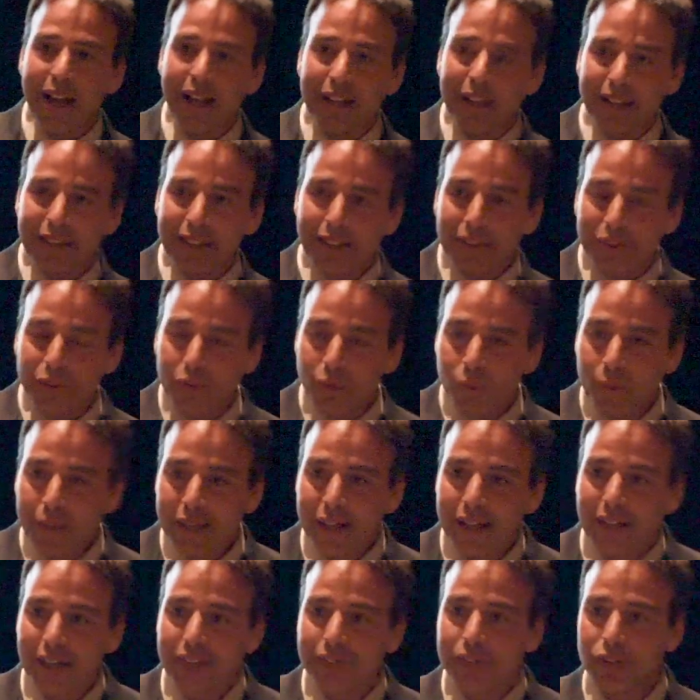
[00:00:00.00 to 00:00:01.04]
And so
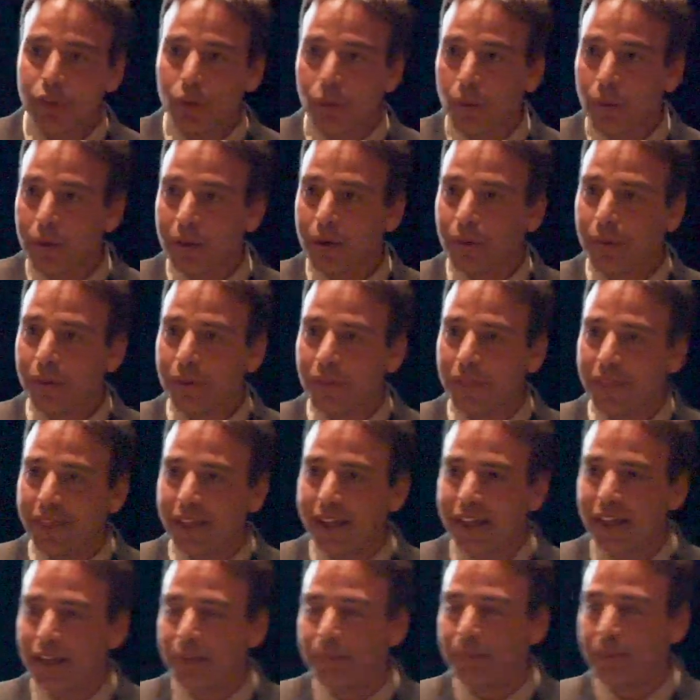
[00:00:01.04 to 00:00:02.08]
we have to work with
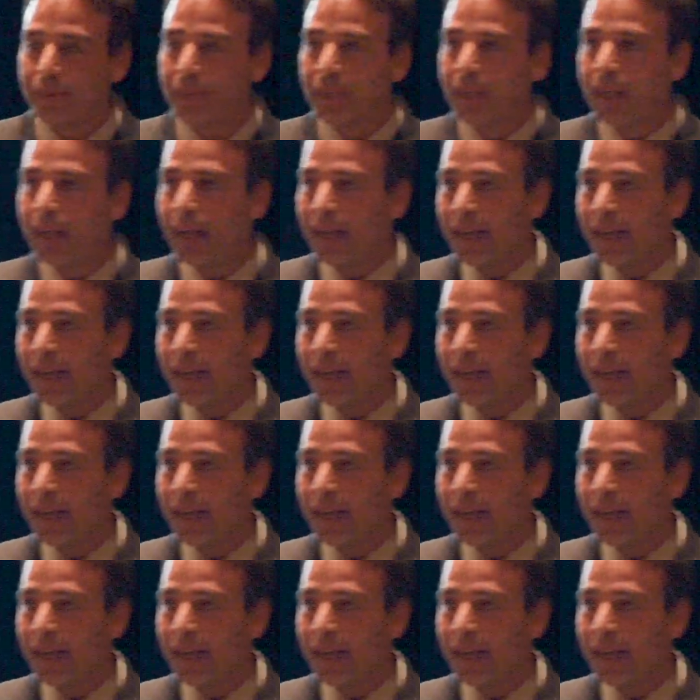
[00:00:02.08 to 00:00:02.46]
them